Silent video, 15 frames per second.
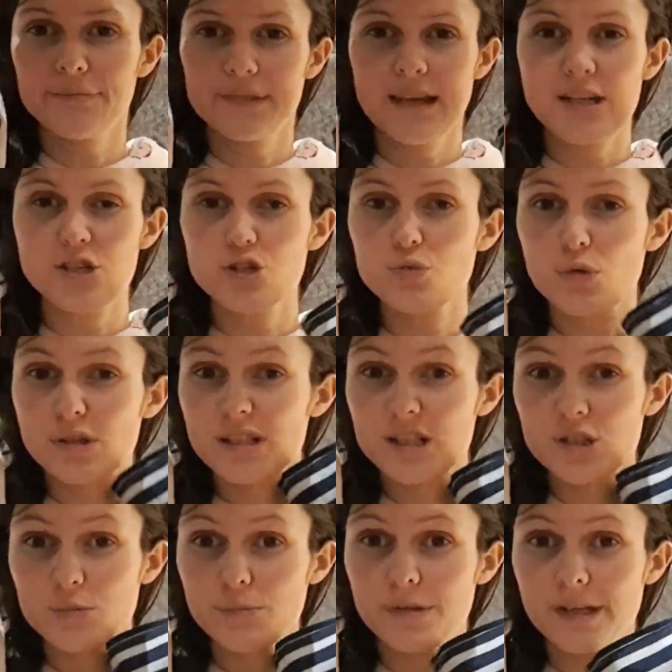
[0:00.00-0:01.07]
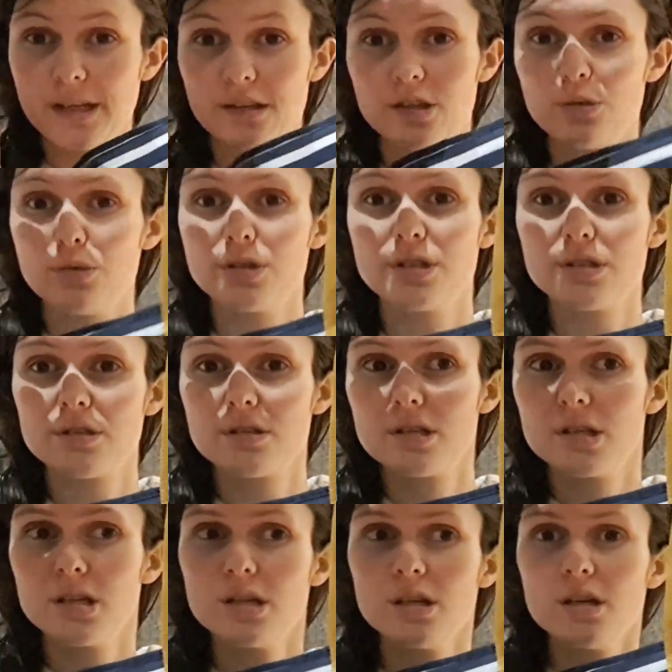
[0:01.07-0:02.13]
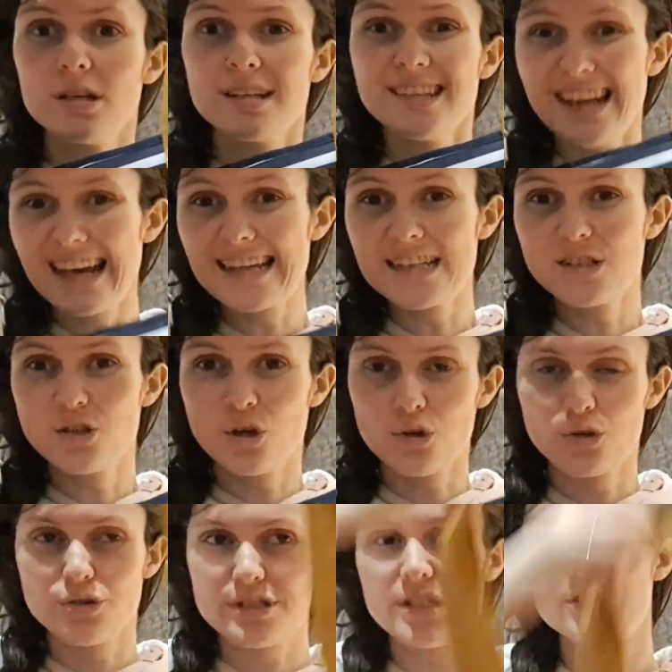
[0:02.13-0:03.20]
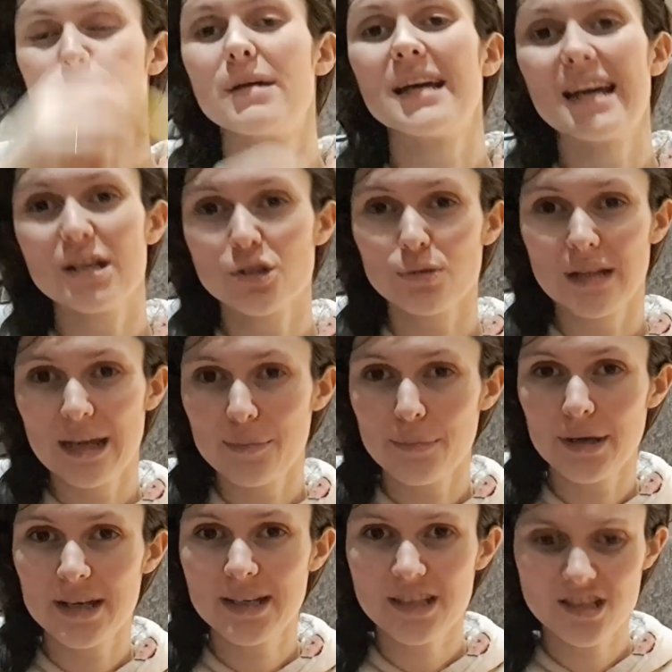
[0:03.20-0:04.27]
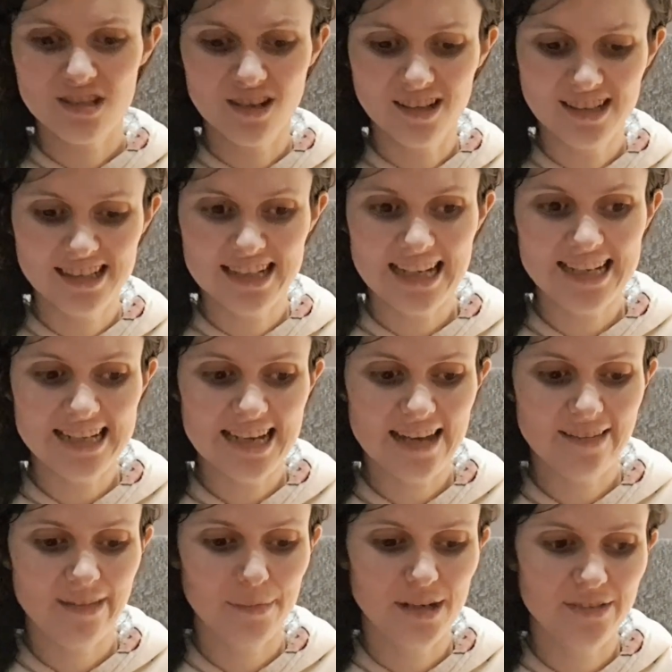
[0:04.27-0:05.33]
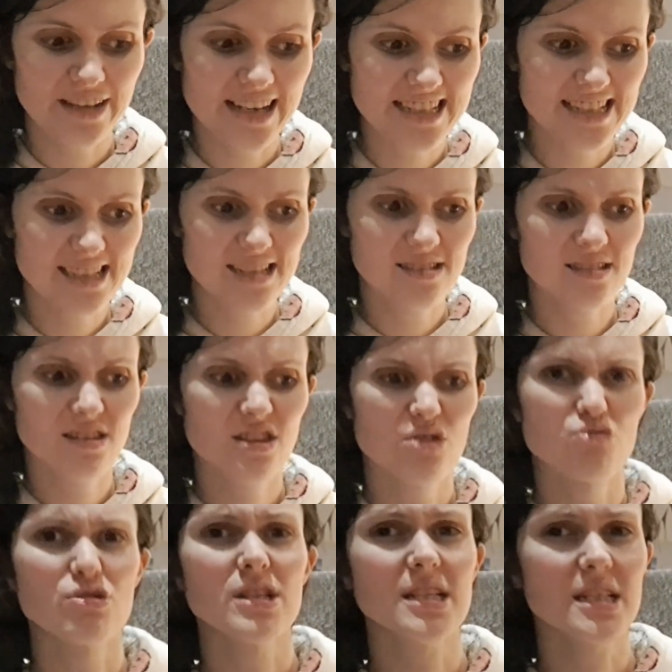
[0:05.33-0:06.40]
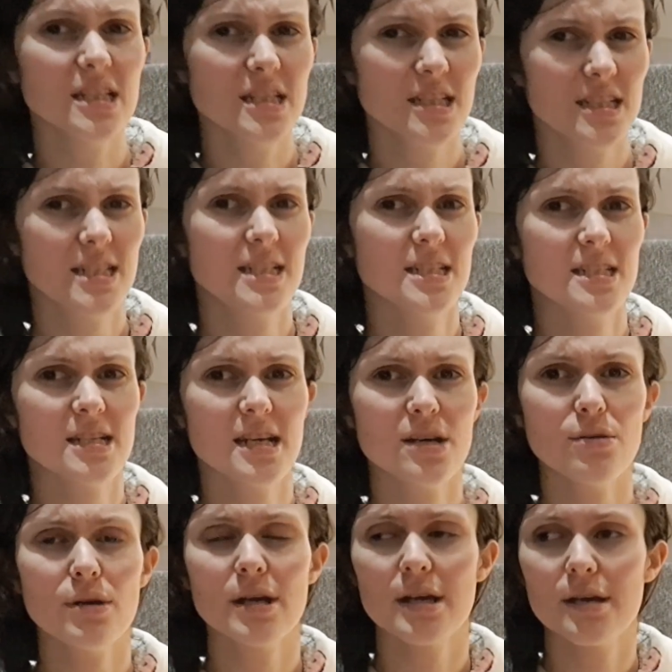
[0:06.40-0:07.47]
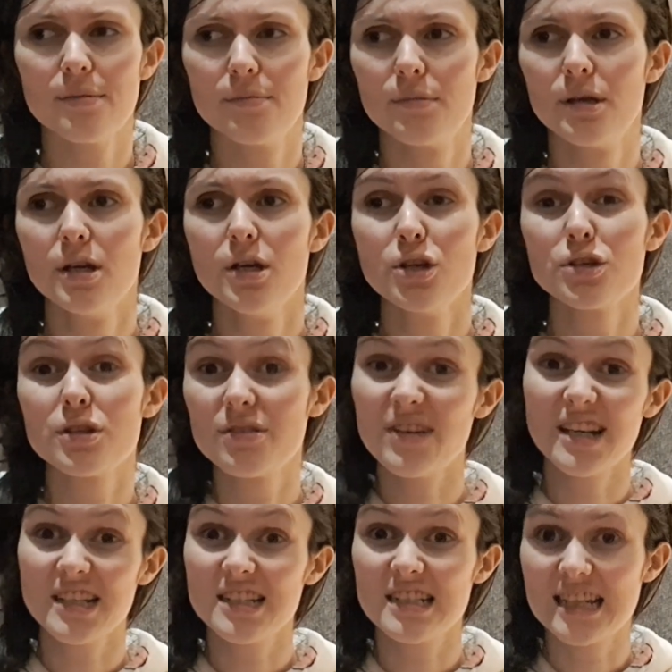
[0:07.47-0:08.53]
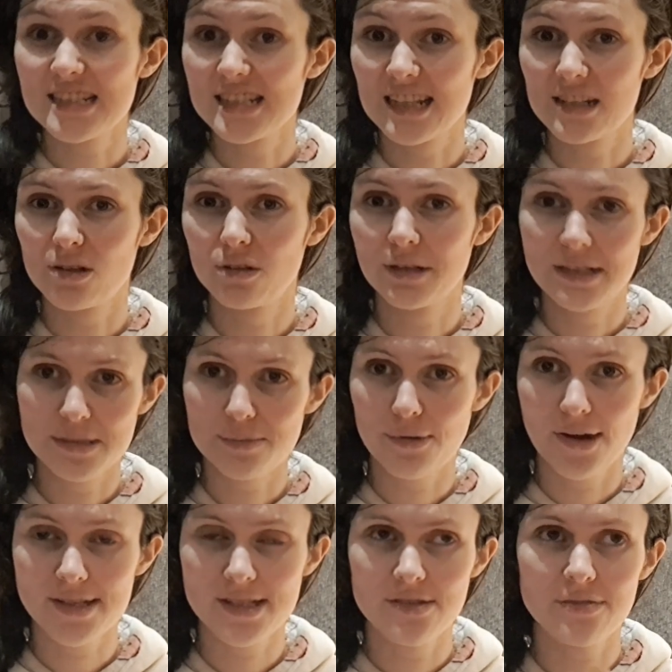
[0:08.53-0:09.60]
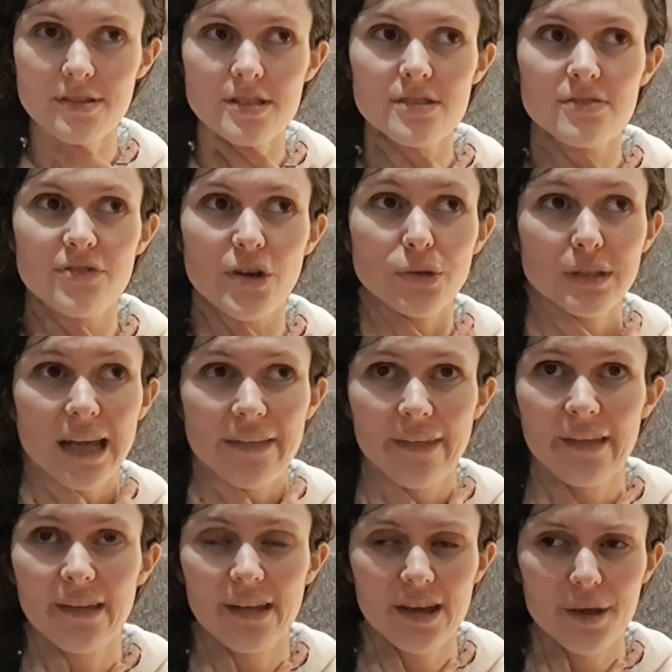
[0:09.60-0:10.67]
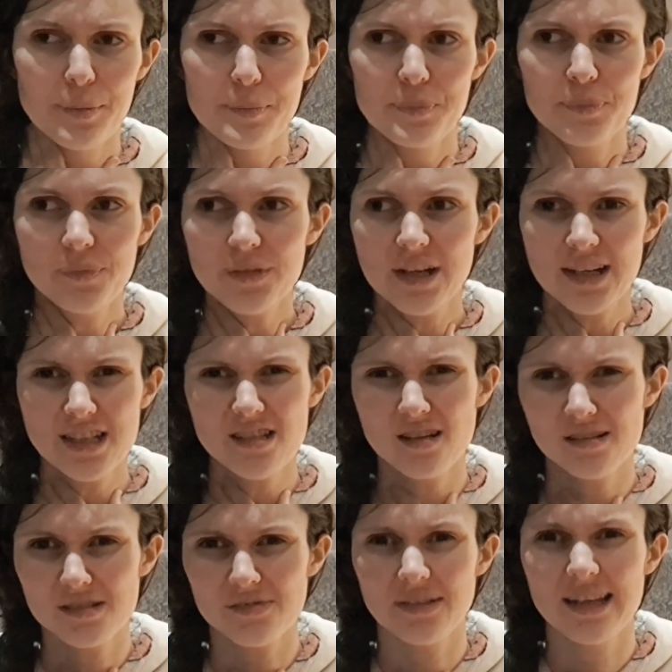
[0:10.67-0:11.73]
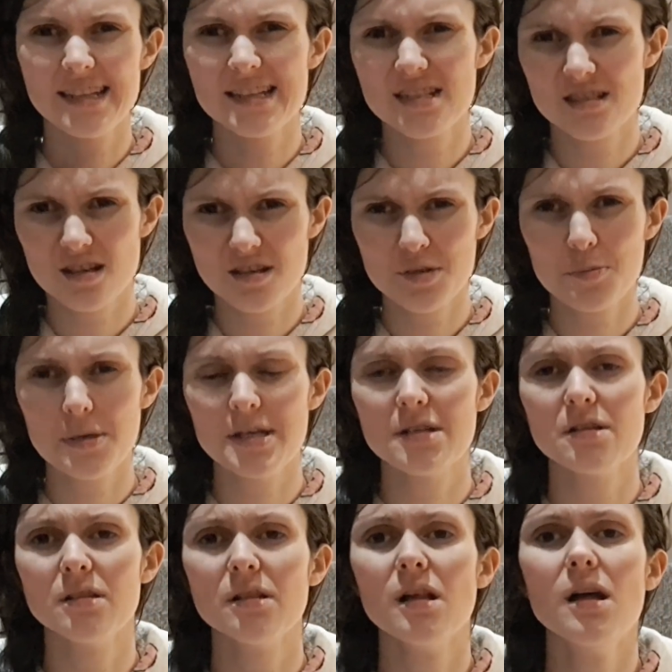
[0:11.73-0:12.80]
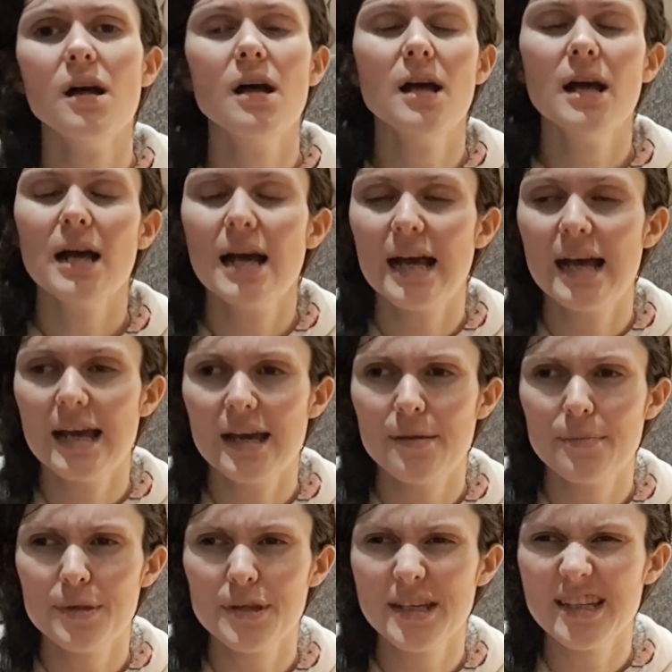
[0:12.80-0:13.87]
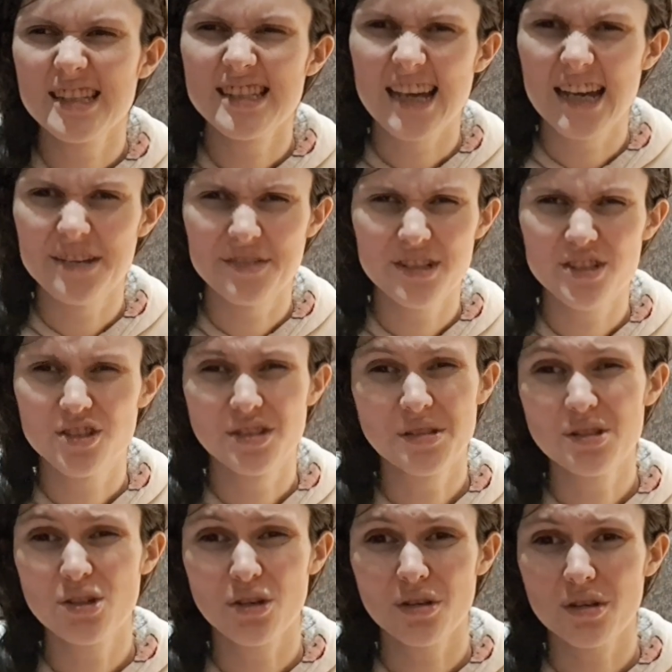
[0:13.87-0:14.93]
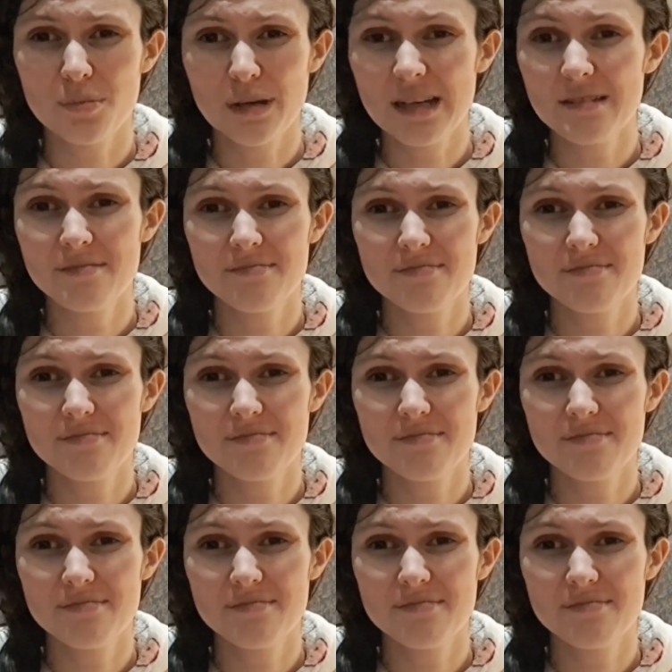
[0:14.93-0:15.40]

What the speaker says: I just wanted something that was nice, non-horsey, because my actual handbag is starting to die a death. I mean, I've had it 3 years now, so the fact it's lasted that long is impressive. It's faux leather, and it's starting to flake and starting to peel, and the inside of it's just gotten a bit